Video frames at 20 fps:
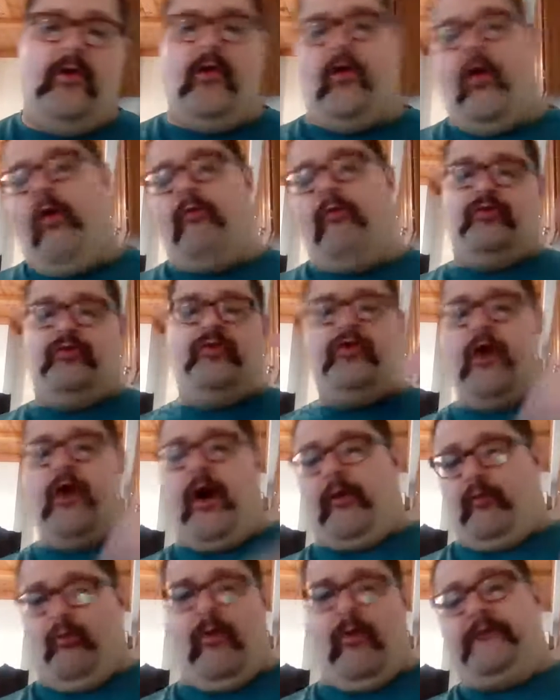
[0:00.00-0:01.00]
oh, you got
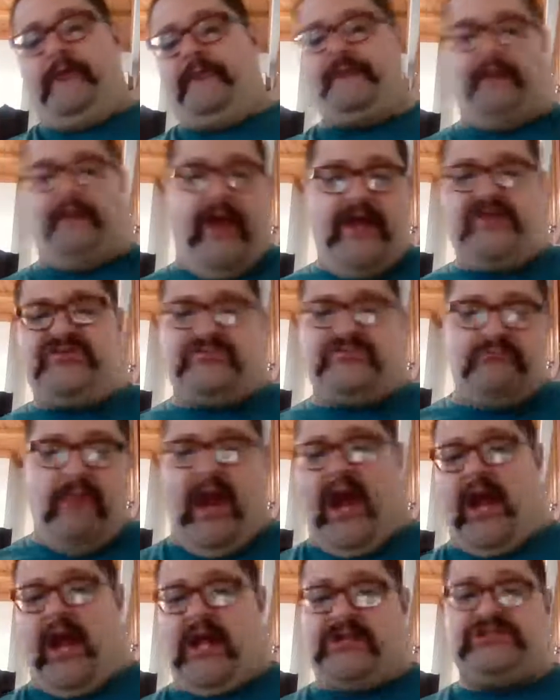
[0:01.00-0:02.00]
to wear a face
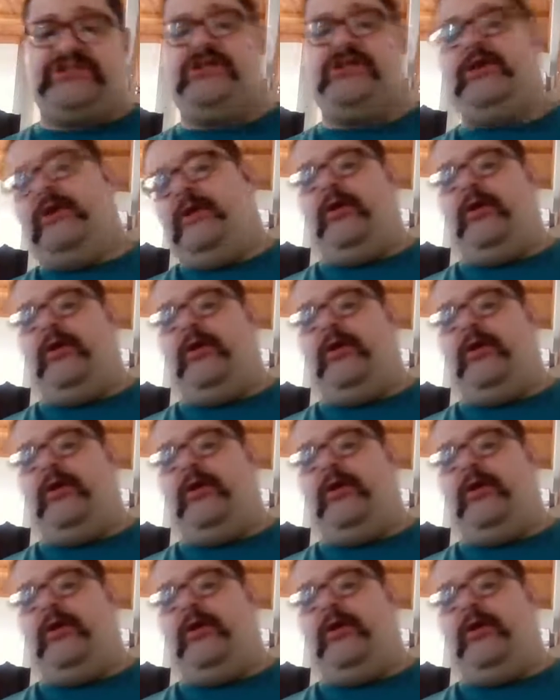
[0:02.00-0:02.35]
mask